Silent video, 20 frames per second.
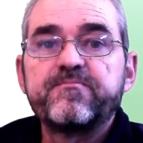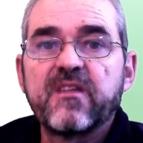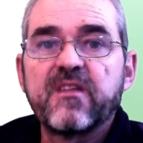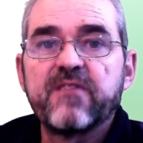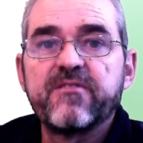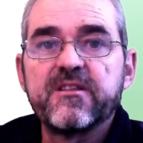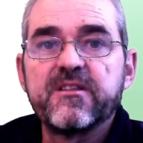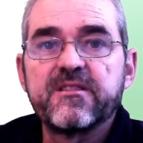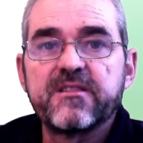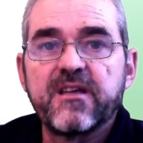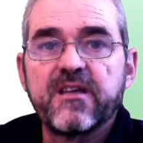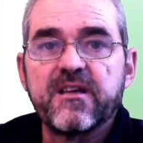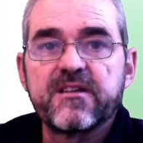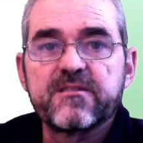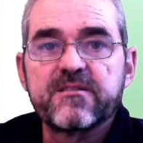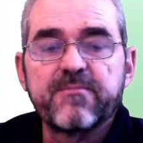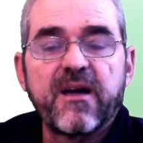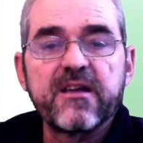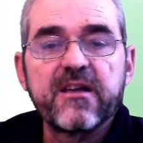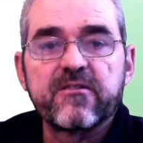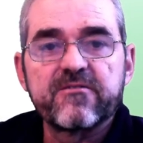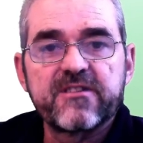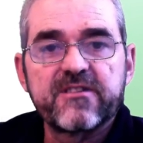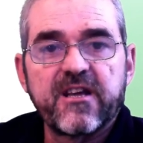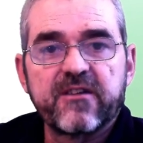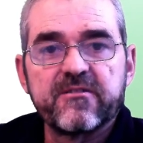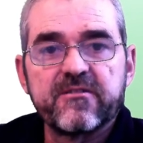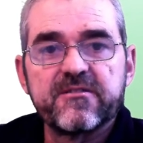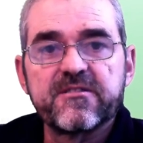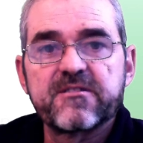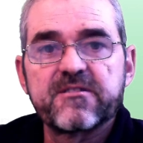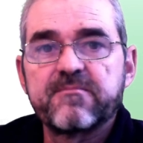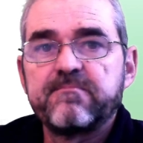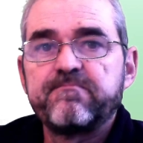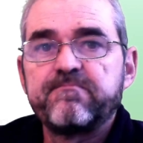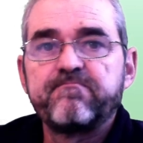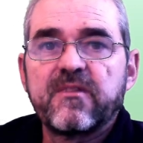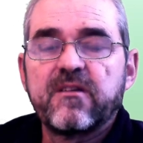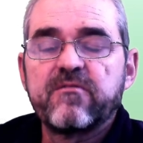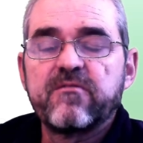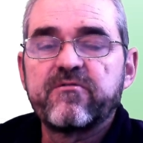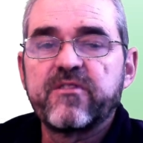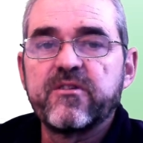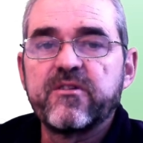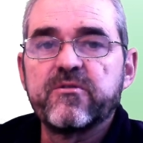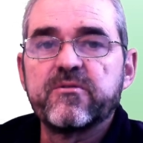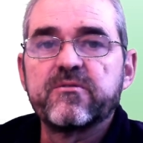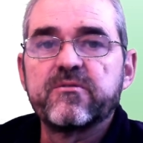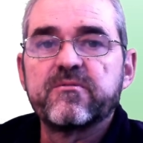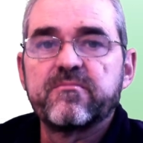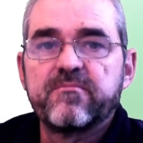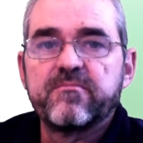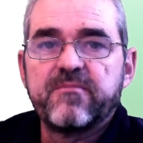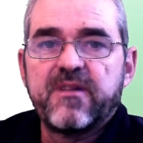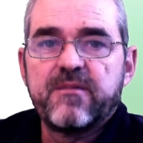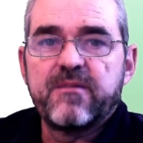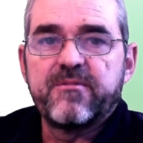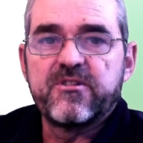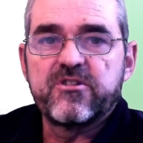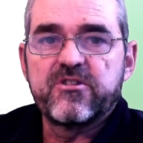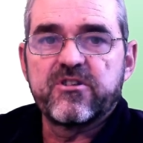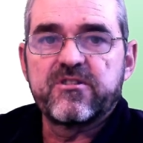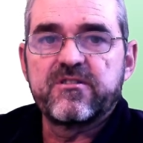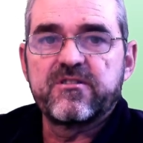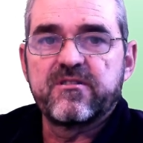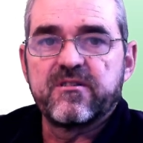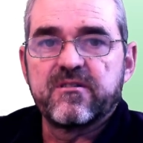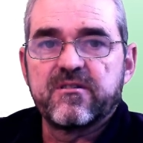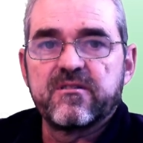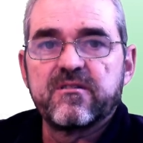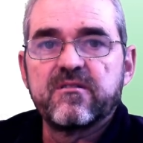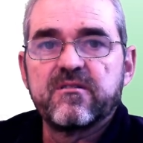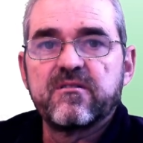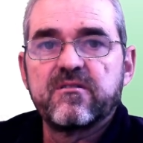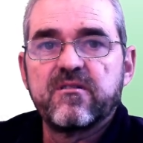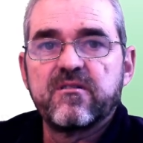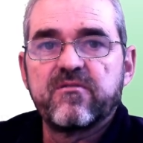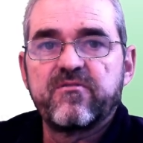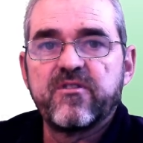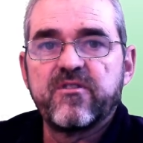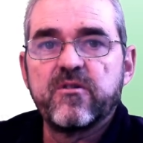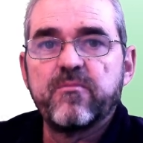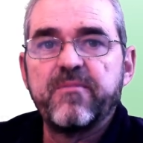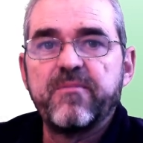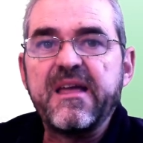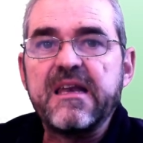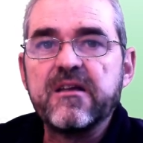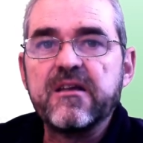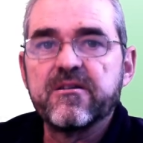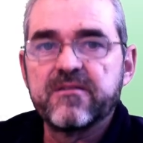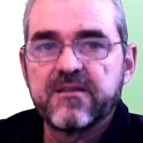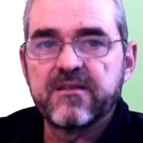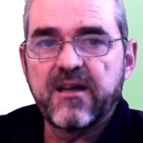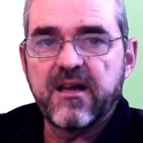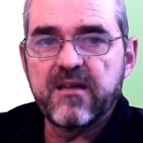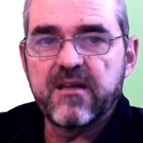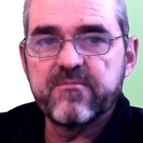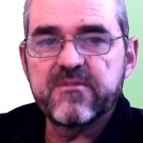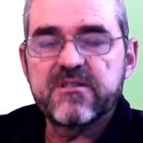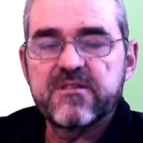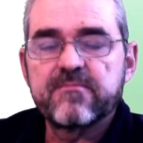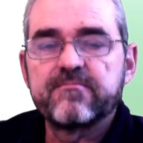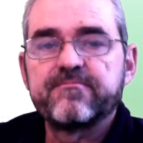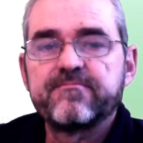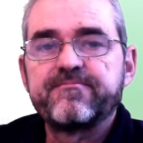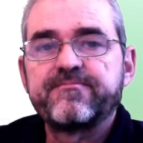if it takes microseconds, few, maybe just a few billion times.